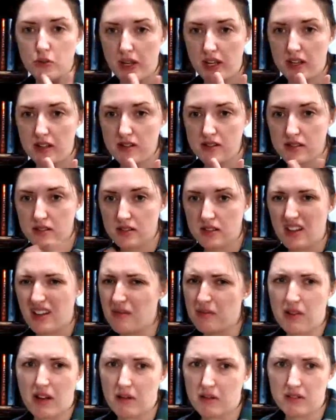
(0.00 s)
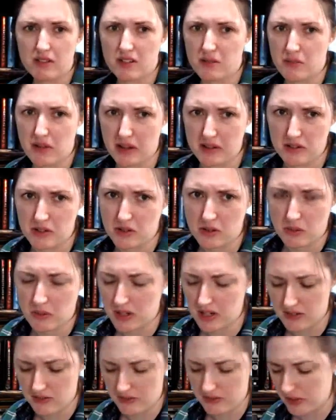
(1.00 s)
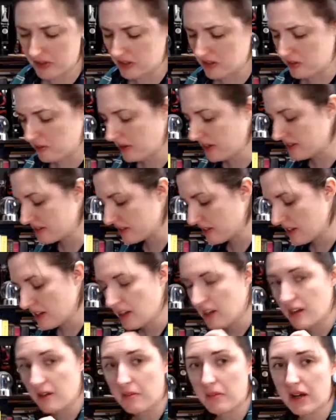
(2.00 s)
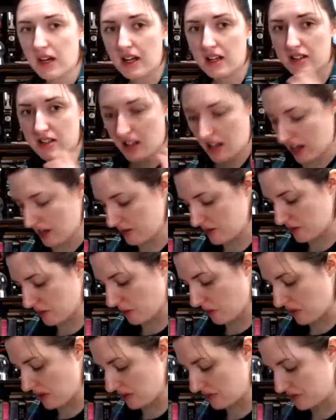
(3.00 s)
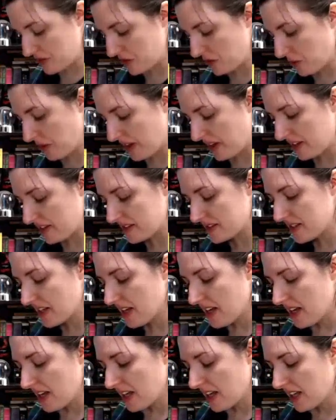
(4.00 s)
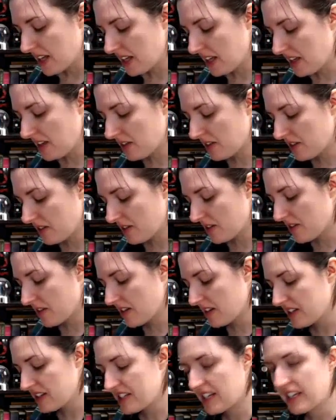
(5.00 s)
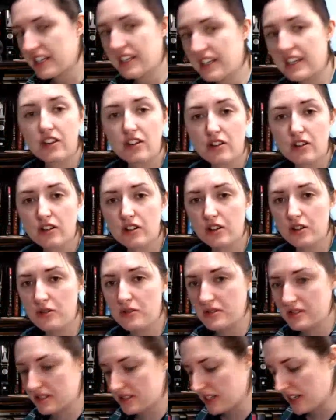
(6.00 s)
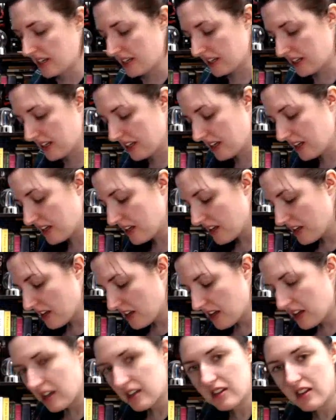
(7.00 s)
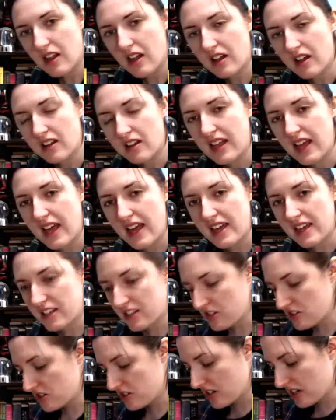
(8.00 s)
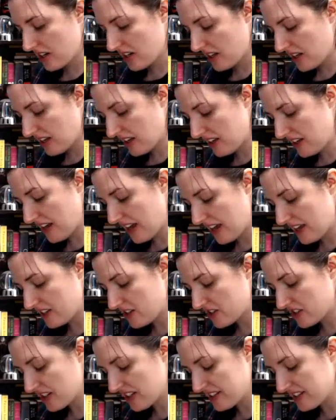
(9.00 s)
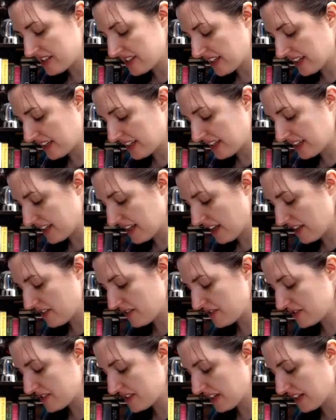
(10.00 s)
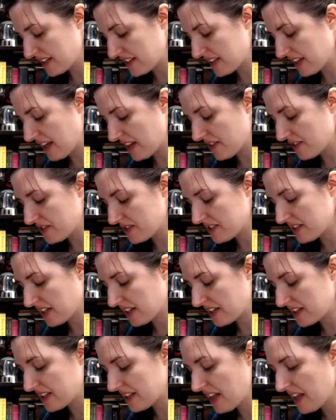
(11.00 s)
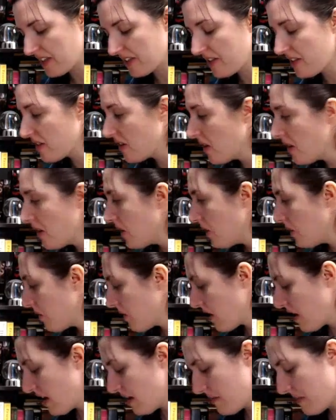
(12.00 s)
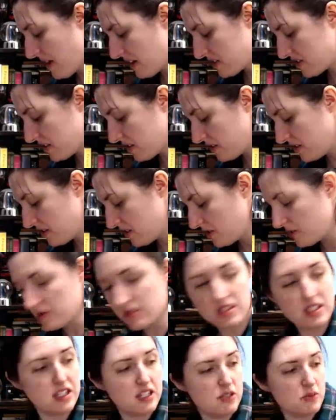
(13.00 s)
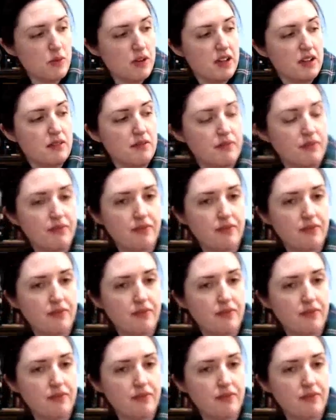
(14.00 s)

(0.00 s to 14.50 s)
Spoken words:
ways. You can probably do it one of a million ways, but I do it one of 2 ways. Either taking your glue stick along the edge and stick it together, stick it together, stick it together, or I'm actually going to use this one